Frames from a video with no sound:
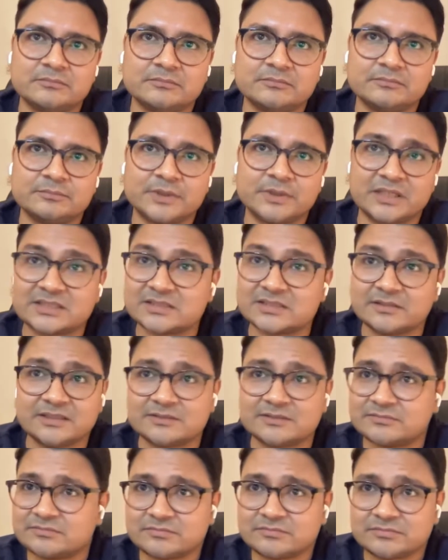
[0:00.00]
But
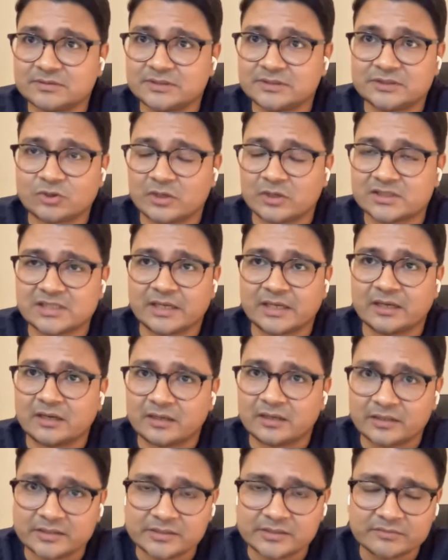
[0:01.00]
it's honestly, I
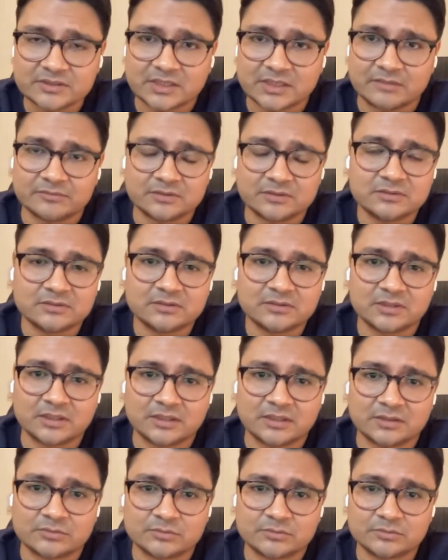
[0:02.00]
agree with Kamal
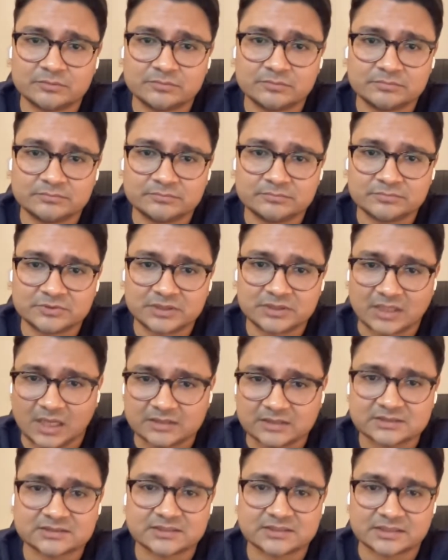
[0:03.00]
to the
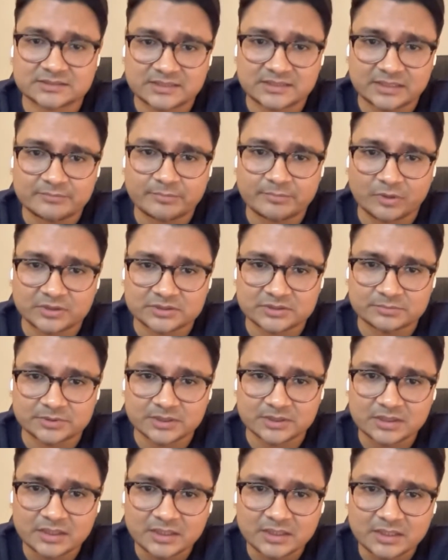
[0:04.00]
largest extent possible.
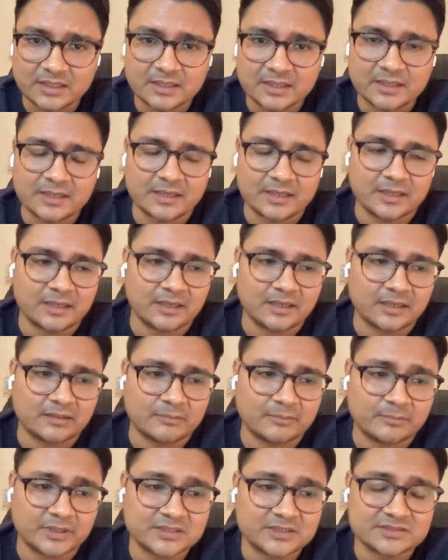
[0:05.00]

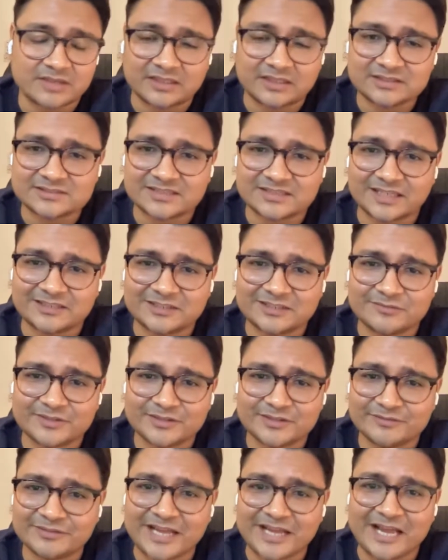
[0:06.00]
But it's rather sad that we're
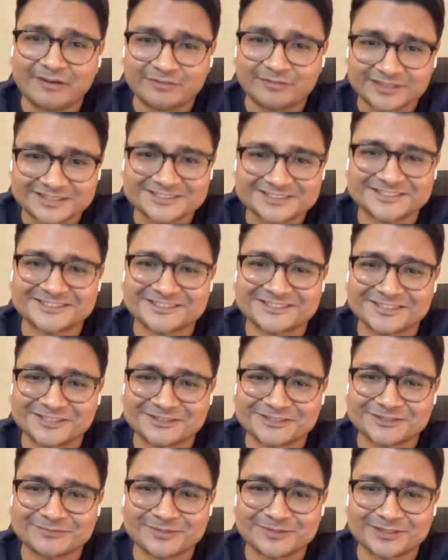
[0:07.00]
even having this
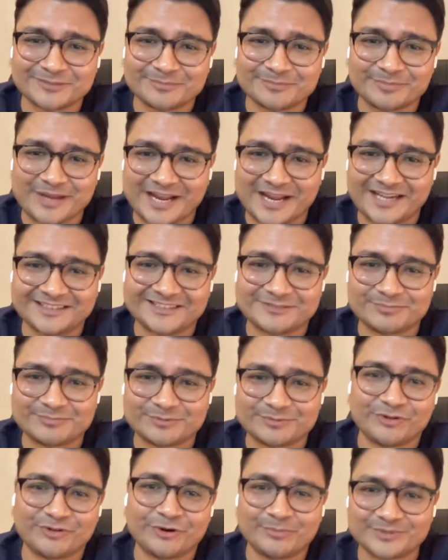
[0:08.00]
discussion whether brand and
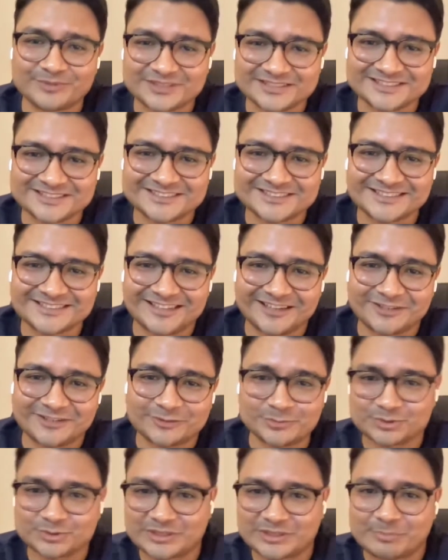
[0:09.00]
performance are
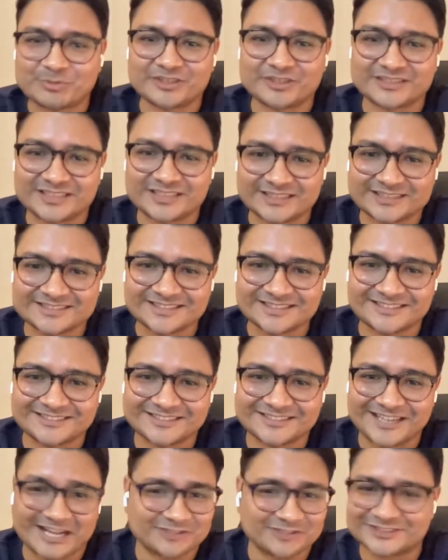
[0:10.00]
two separate things.
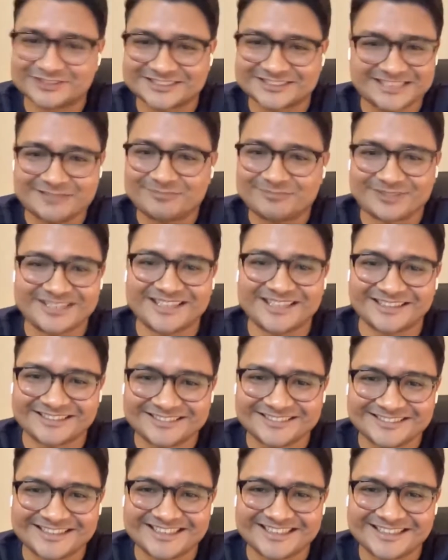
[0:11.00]
They're actually the same thing,
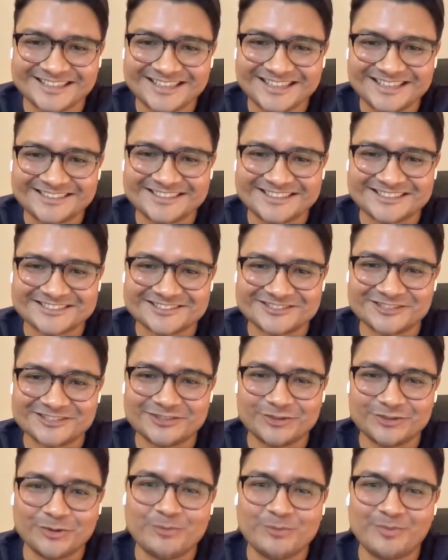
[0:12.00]
right? There's literally
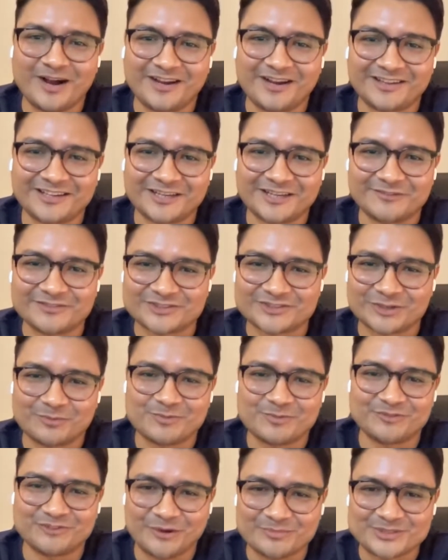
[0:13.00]
no marketing if it's not
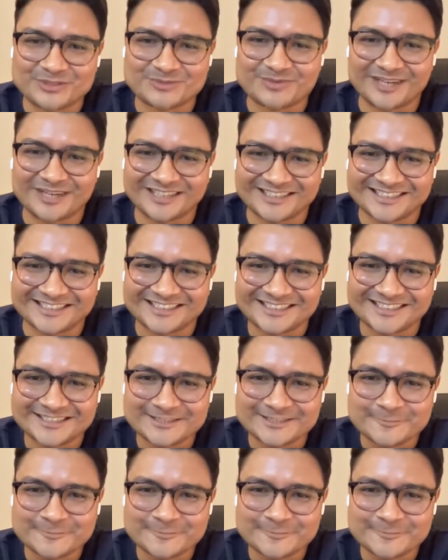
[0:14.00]
performance marketing,